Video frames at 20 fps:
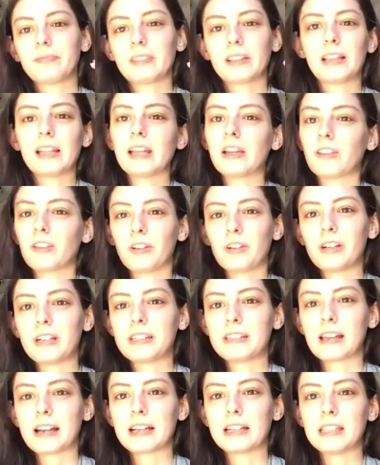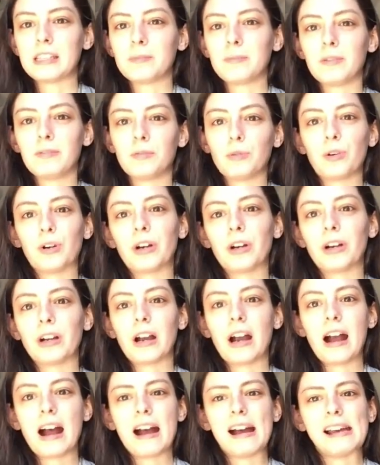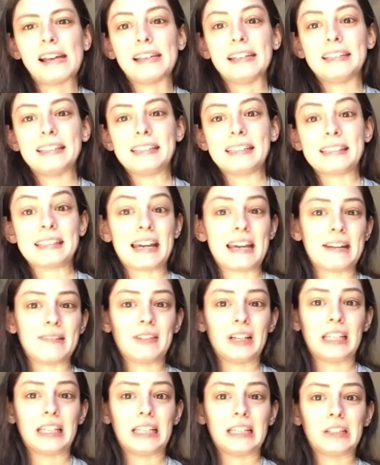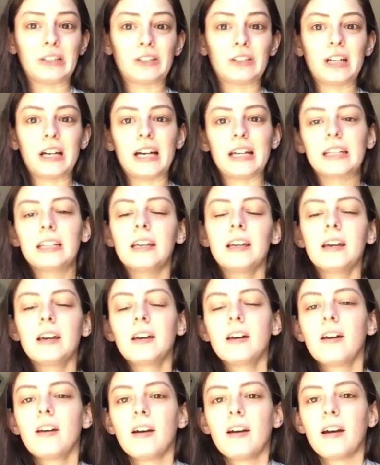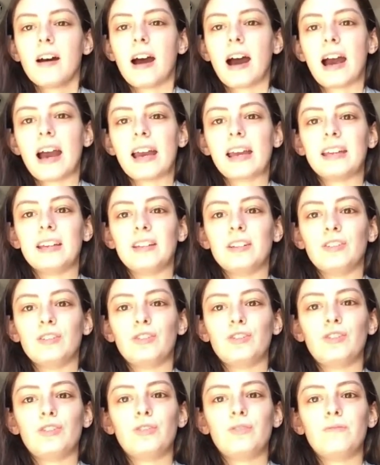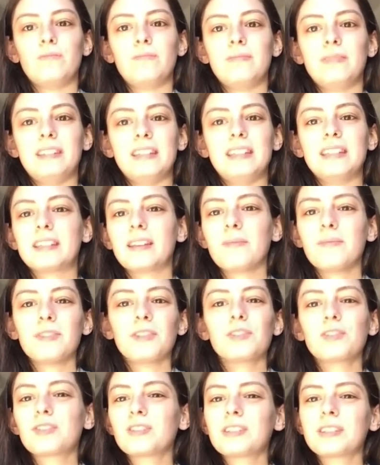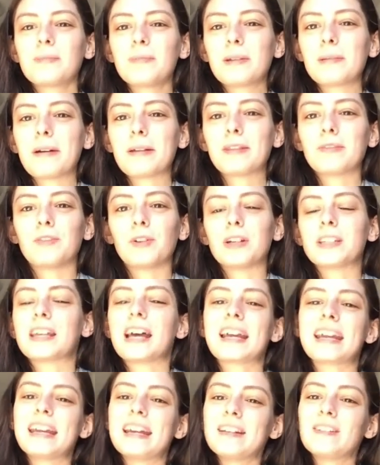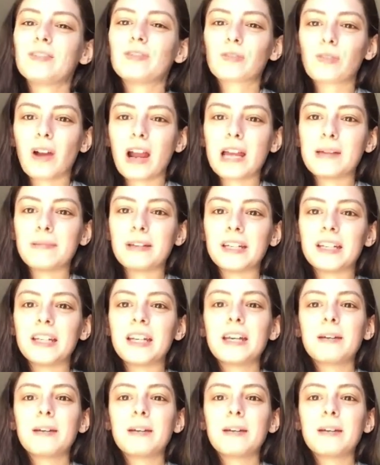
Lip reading: like 30 seconds before I decide if I like it or not. There's just something about the voice. I can't describe it,